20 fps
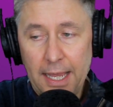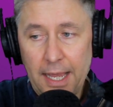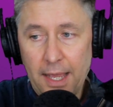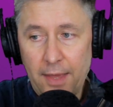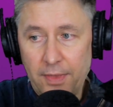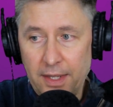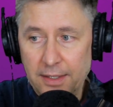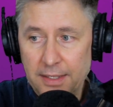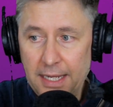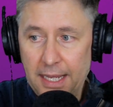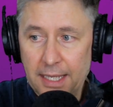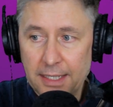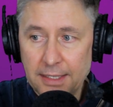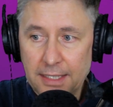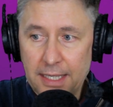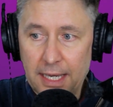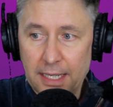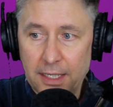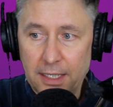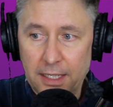and then Dan
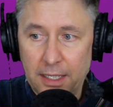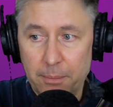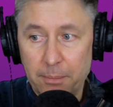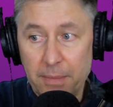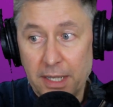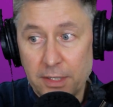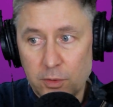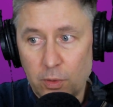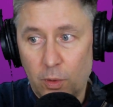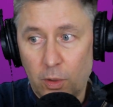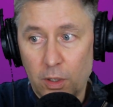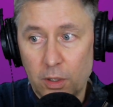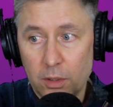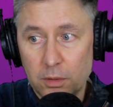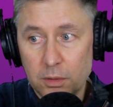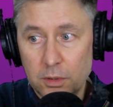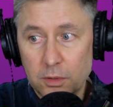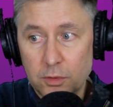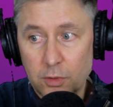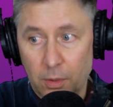Kennedy, a
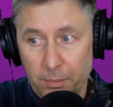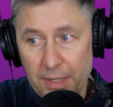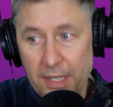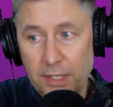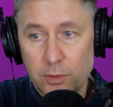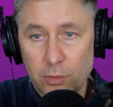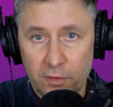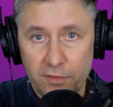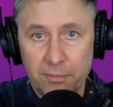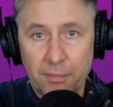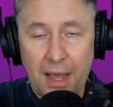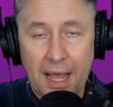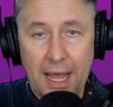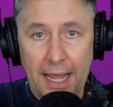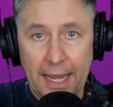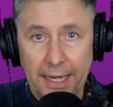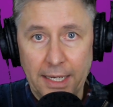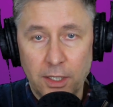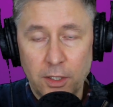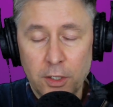mentor to a mentor of
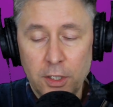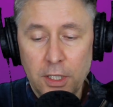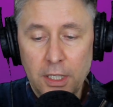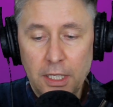mine,